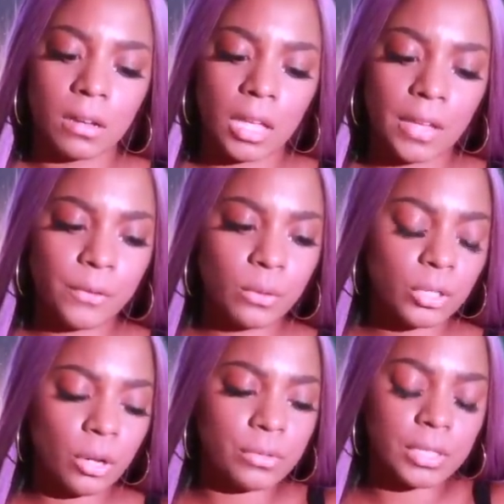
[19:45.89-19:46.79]
if you
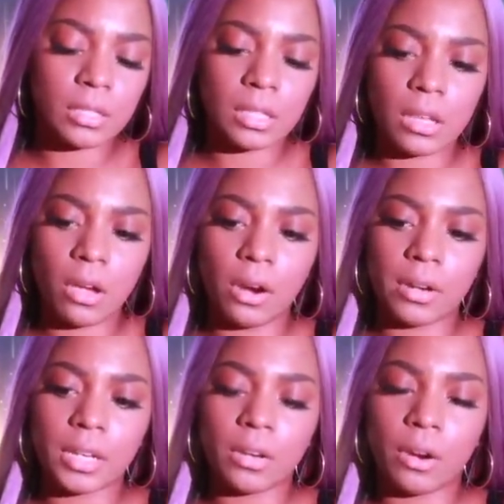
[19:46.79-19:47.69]
chose the
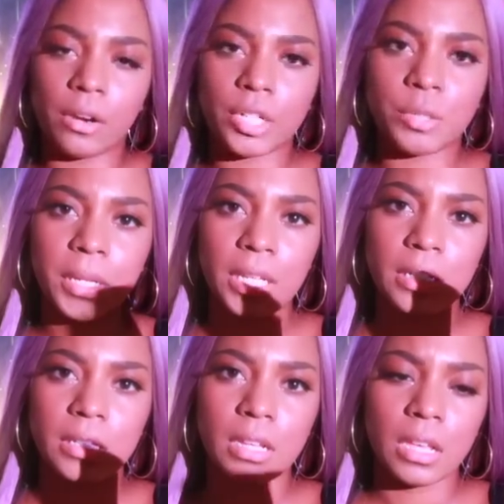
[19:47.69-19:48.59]
card
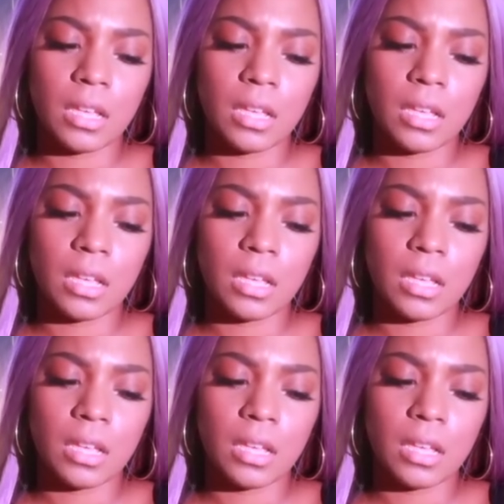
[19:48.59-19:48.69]
encouragement,